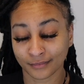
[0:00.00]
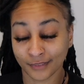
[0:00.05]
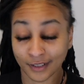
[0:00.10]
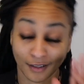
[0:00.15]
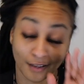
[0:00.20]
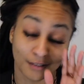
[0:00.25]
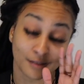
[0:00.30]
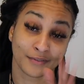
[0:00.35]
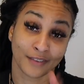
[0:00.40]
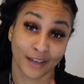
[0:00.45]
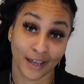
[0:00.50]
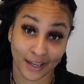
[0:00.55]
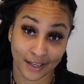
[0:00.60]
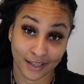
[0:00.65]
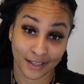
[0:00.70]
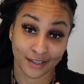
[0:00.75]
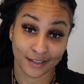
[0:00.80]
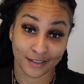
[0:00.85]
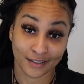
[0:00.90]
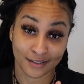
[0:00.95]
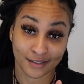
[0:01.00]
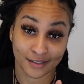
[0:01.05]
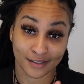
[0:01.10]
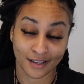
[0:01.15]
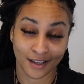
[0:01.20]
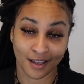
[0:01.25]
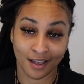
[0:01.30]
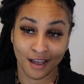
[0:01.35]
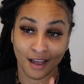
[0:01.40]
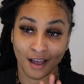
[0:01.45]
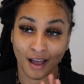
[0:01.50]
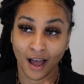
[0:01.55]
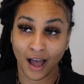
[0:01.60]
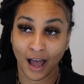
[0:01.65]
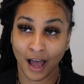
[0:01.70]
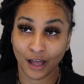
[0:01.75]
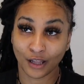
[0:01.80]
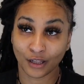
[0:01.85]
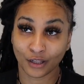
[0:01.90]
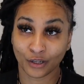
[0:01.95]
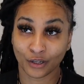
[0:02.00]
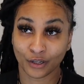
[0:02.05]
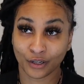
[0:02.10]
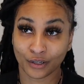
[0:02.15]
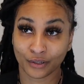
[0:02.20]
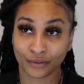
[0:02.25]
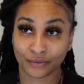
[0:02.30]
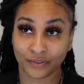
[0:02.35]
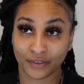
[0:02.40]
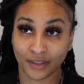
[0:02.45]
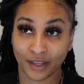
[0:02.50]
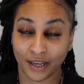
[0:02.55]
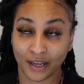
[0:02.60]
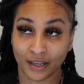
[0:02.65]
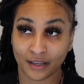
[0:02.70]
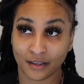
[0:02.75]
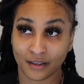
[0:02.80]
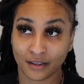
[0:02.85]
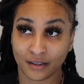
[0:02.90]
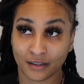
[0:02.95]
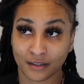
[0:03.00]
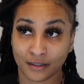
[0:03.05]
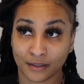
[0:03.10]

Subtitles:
Las Vegas, I learned that.